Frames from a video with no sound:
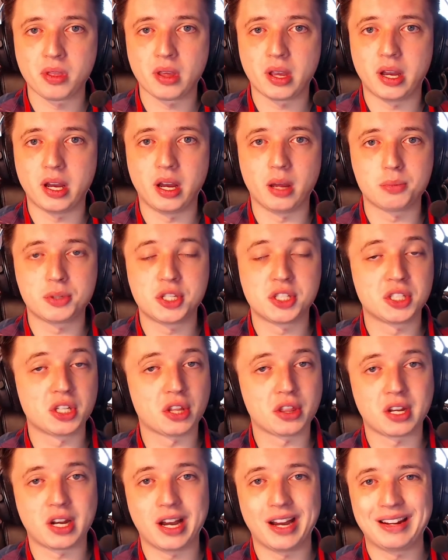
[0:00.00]
Um, she's
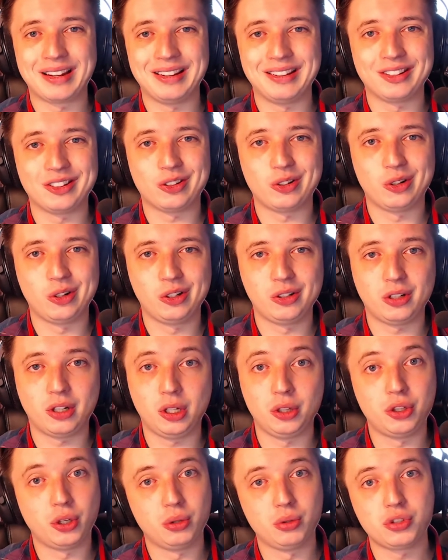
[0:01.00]
not an idol at all,
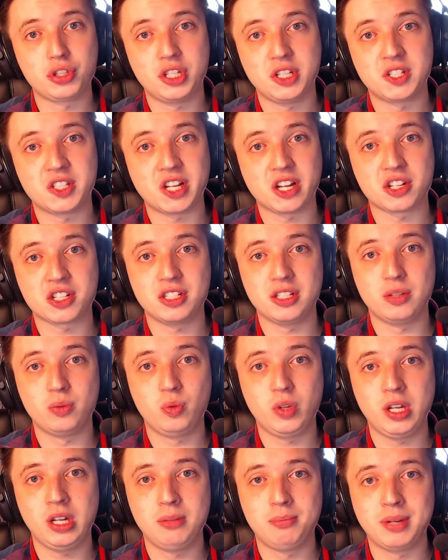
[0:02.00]
although she is actually a
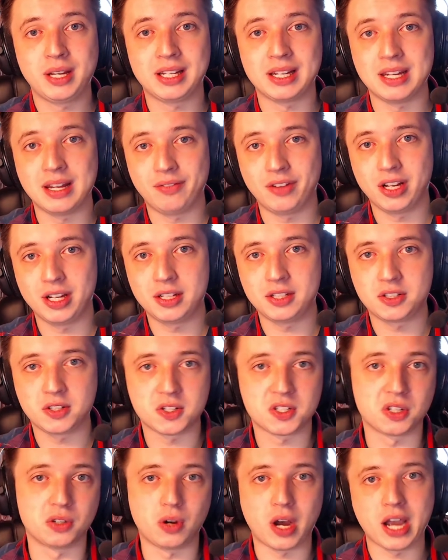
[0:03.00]
really big Neverland,
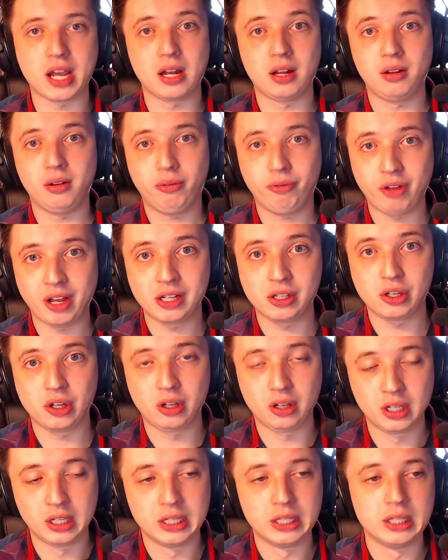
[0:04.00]
so idol fangirl,